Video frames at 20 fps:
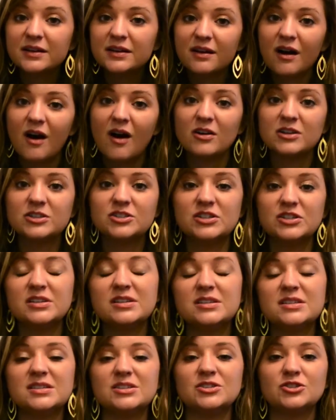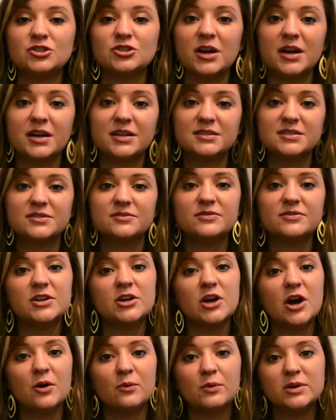to colleges and trying to
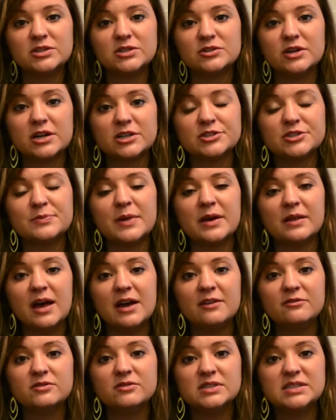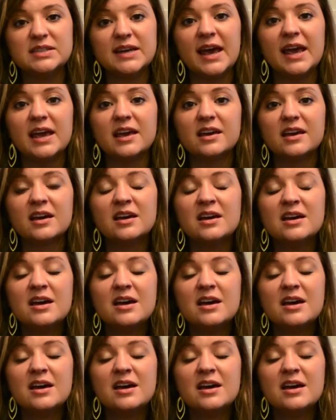figure out what direction my life would take,